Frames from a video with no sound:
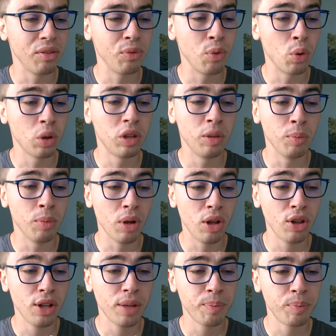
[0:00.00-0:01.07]
40
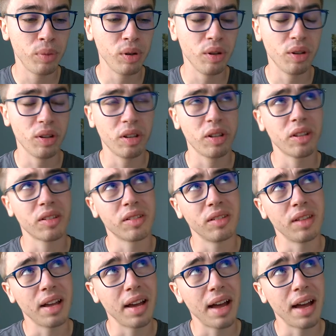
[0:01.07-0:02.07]
million plus the